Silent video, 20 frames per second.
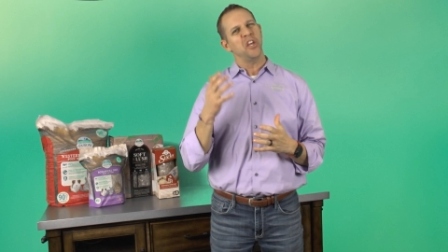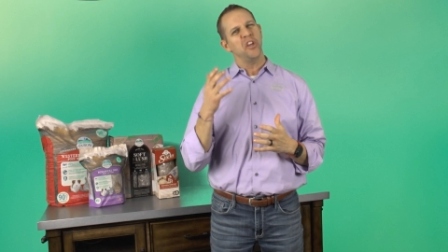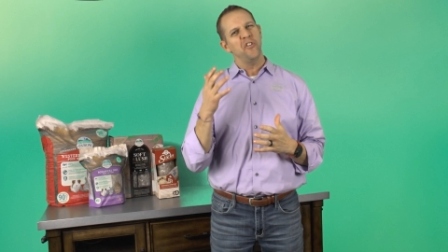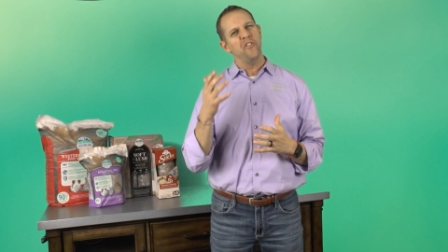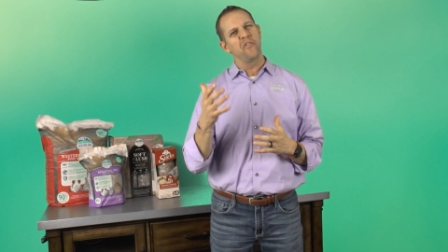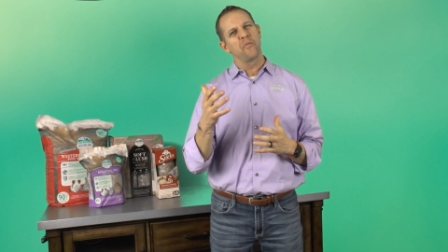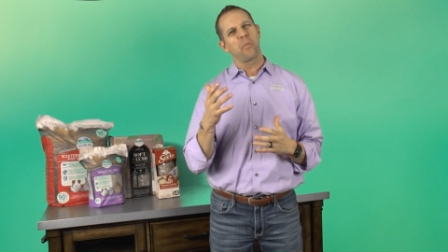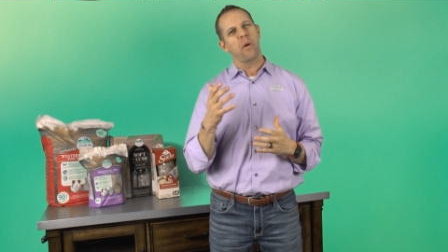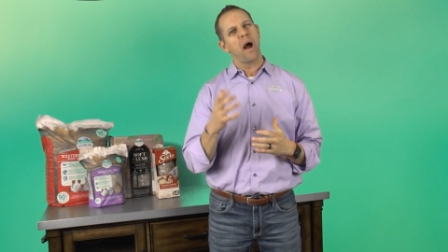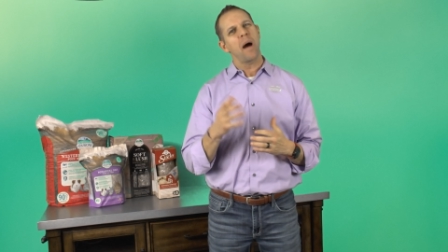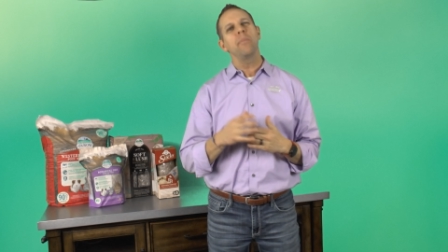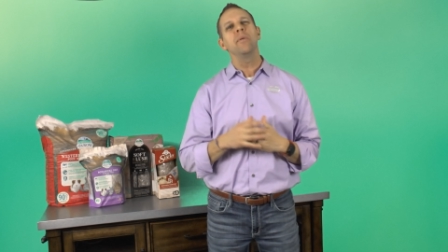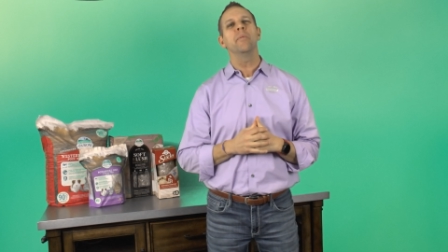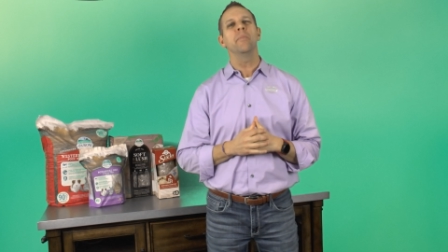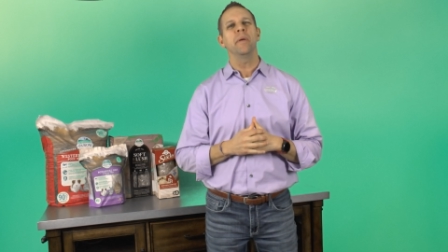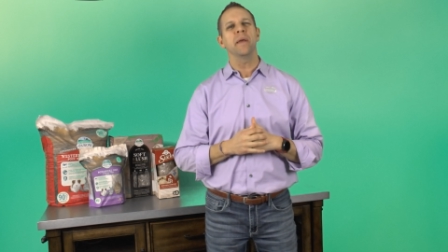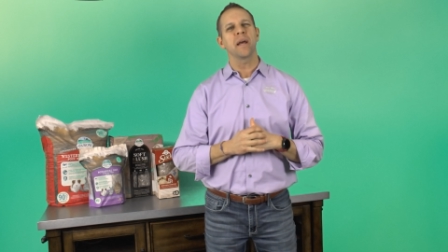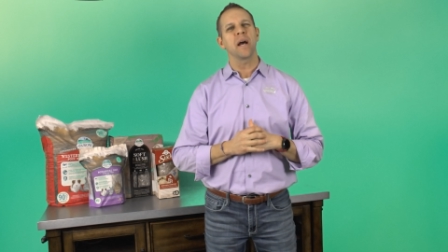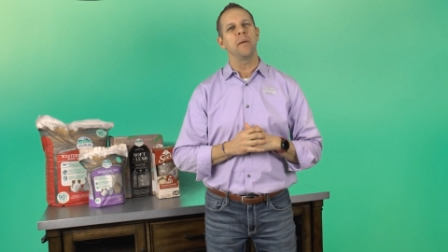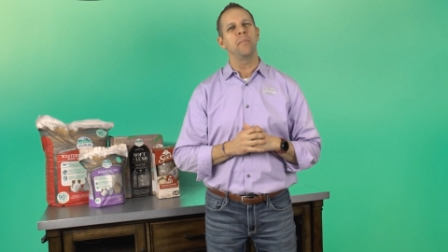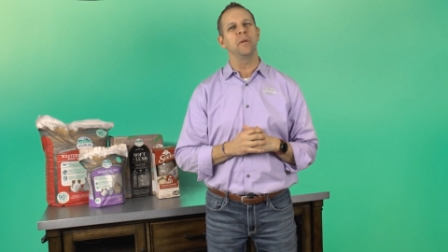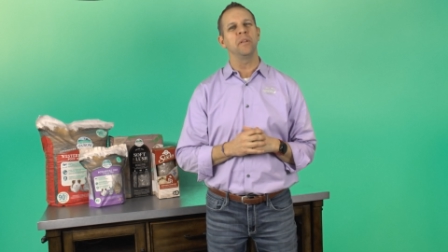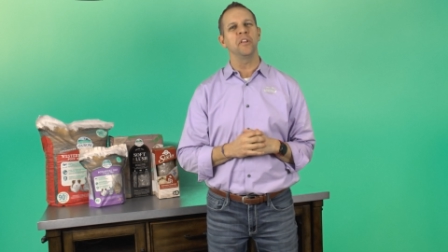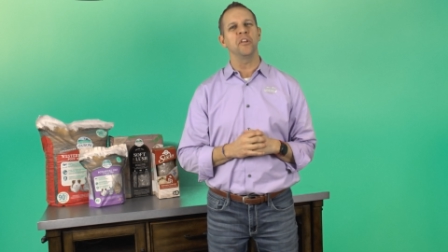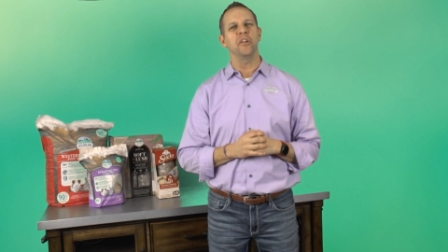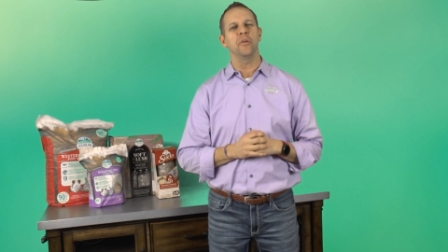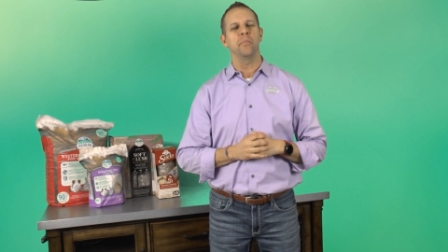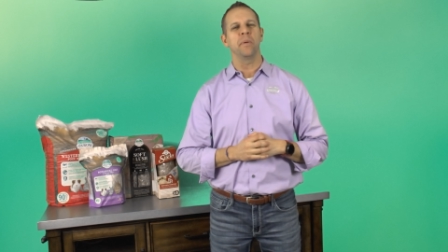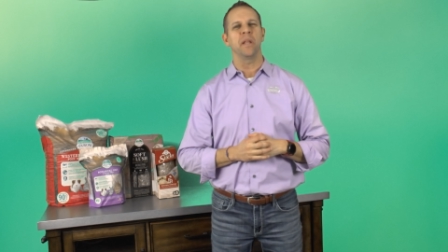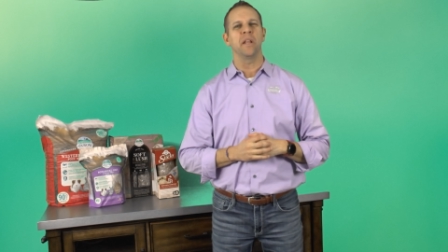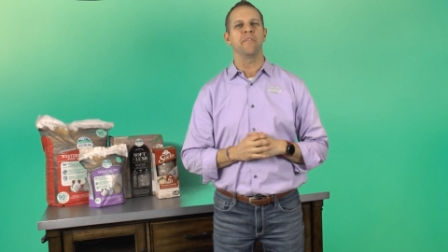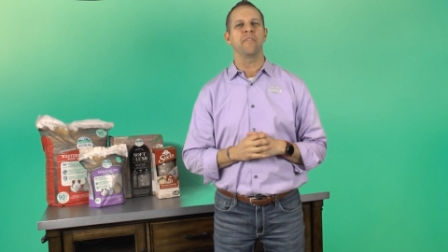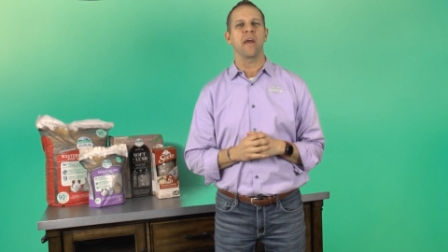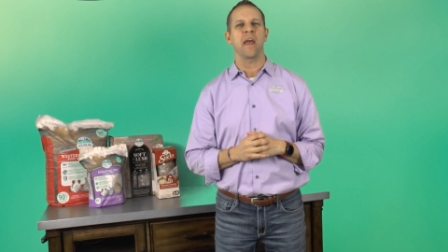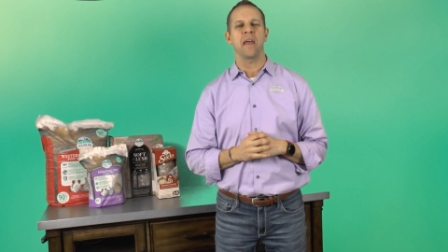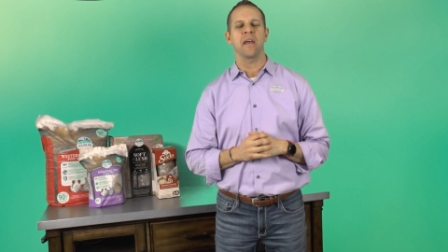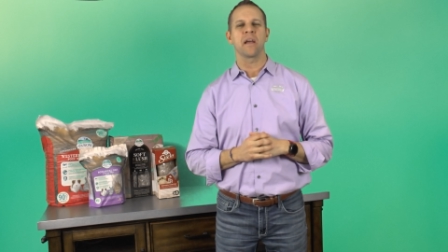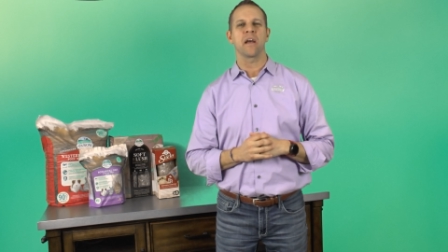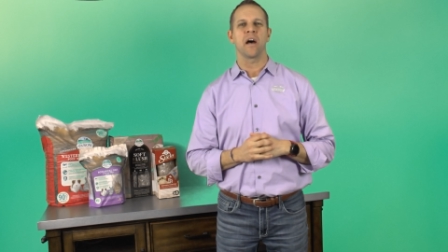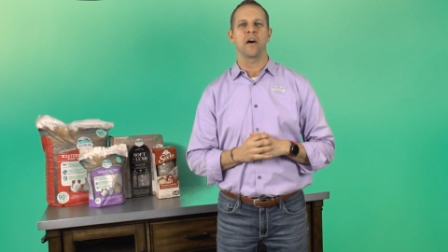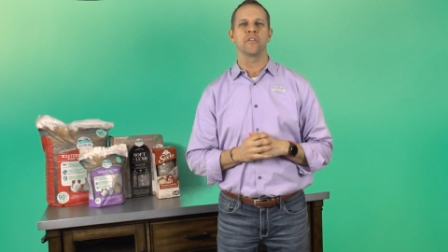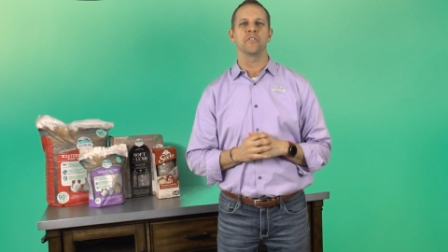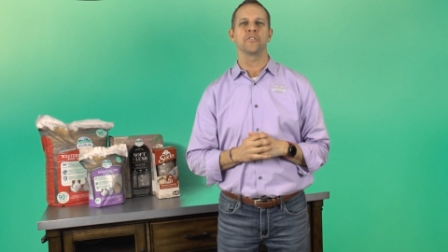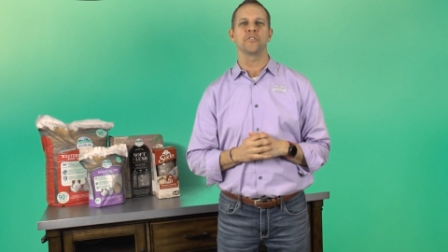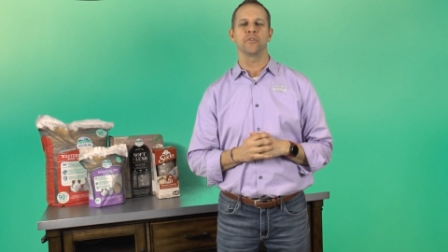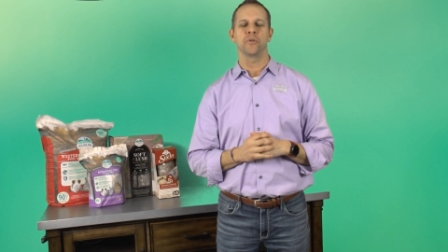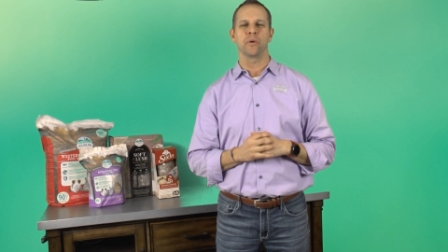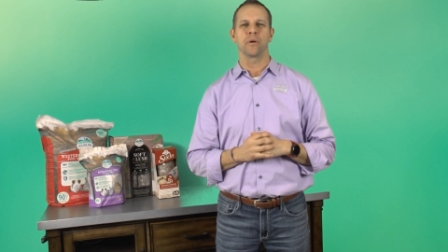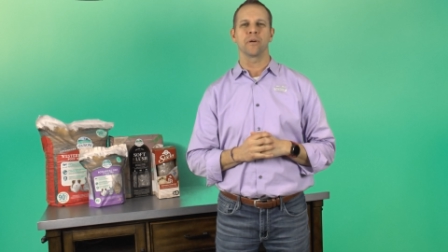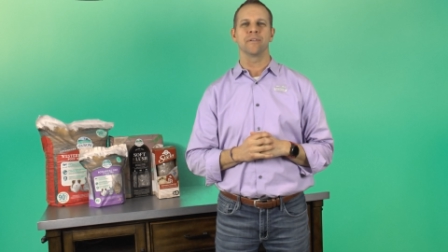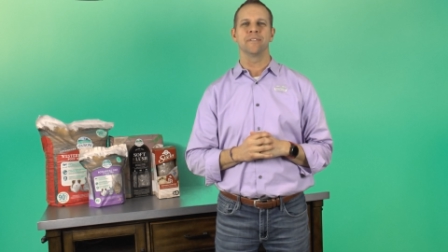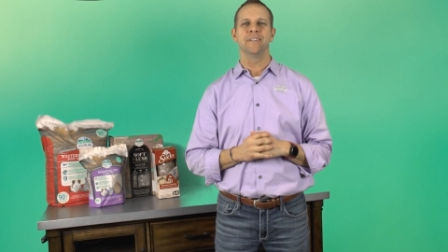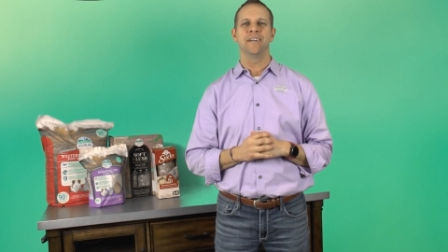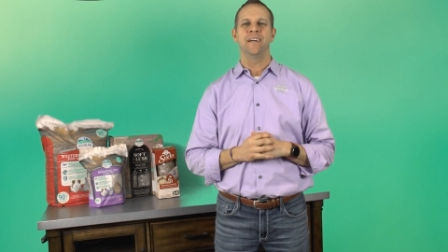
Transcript: you've probably become a little bit of hay connoisseur.